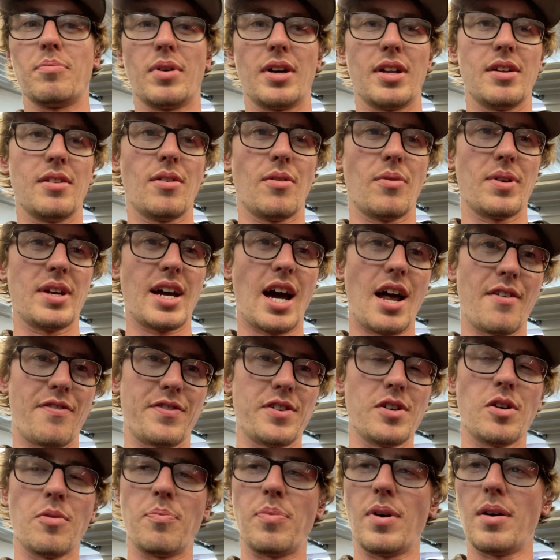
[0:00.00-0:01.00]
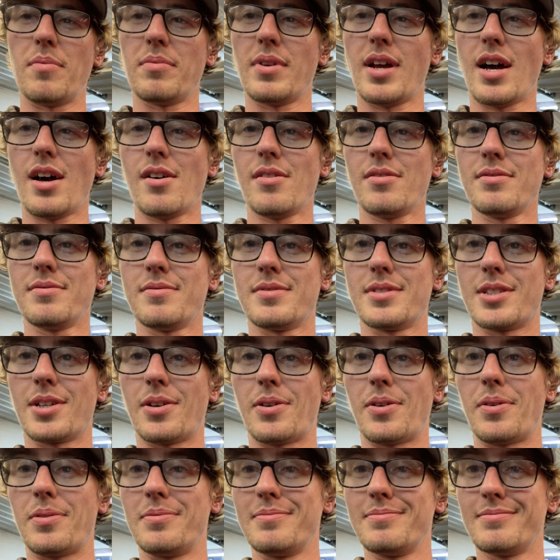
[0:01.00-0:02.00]
but we got fuel pump now,
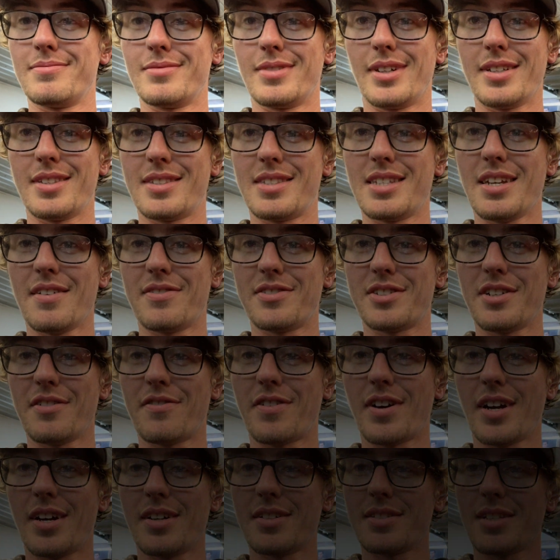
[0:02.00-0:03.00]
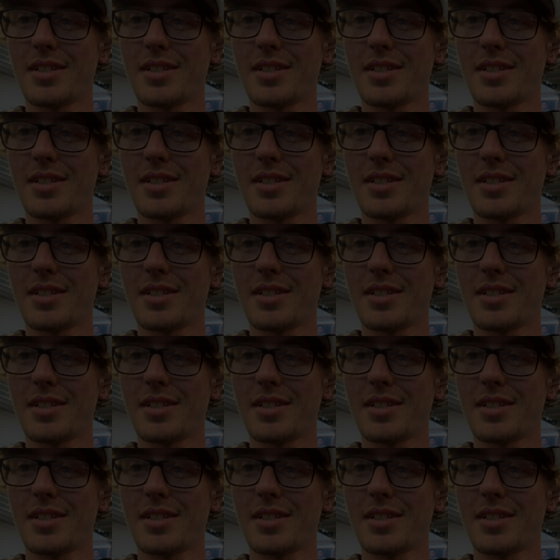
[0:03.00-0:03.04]
so let's see if she fires